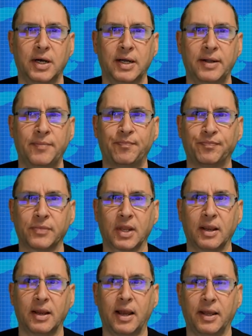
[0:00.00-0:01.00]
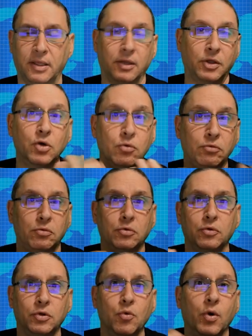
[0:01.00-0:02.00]
Um, uh, you
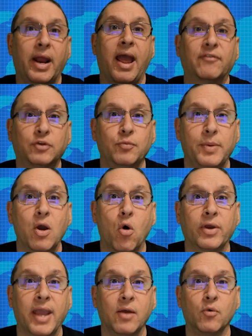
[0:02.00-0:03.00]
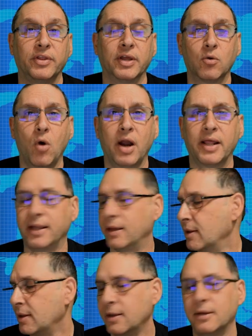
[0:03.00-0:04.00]
you will have to be okay with the
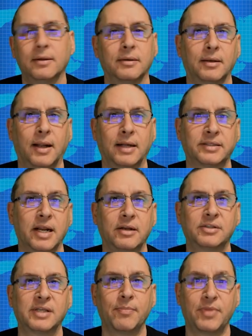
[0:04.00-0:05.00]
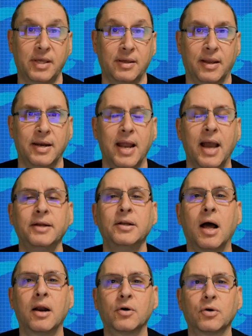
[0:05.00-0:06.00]
quality. I'll tell you something, a
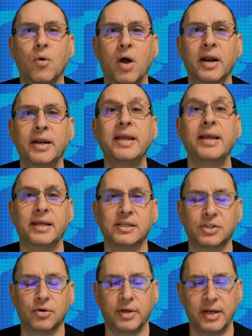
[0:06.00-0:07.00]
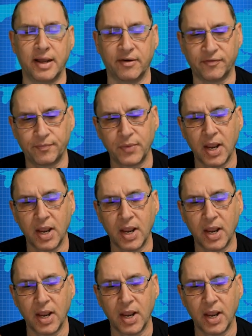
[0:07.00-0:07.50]
$9 quality is good enough.